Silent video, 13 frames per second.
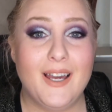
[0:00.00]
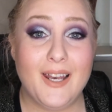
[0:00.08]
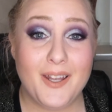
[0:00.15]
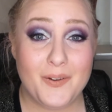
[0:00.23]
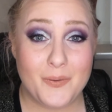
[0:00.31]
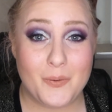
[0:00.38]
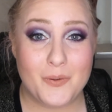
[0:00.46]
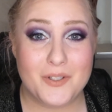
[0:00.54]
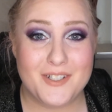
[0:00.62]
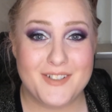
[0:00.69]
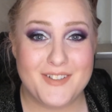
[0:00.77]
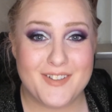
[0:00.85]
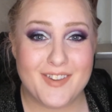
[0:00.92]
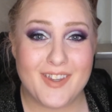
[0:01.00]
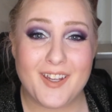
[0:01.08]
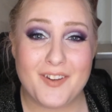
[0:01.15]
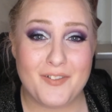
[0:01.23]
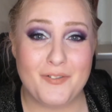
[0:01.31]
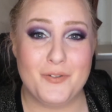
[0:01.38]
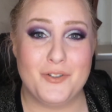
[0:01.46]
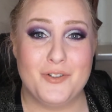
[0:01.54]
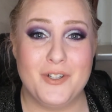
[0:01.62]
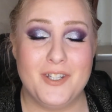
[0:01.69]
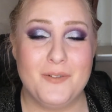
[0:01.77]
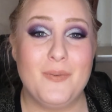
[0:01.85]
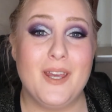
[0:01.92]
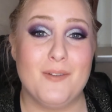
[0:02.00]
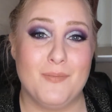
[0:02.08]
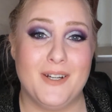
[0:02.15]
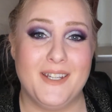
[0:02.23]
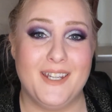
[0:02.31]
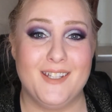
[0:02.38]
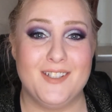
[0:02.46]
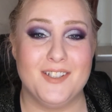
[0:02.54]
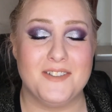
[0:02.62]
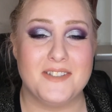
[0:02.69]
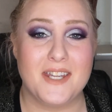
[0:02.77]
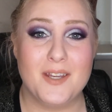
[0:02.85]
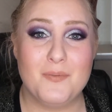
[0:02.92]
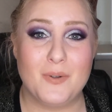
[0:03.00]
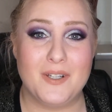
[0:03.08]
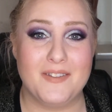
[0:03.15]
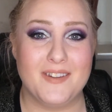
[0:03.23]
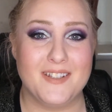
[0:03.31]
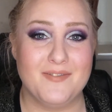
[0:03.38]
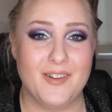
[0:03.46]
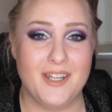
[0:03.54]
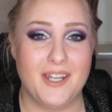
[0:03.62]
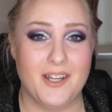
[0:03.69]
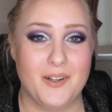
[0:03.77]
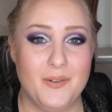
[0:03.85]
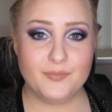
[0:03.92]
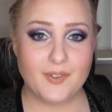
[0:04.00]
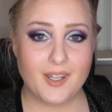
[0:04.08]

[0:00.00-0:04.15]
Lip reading: Hello gorgeous, thank you for joining me at my kitchen table in this video.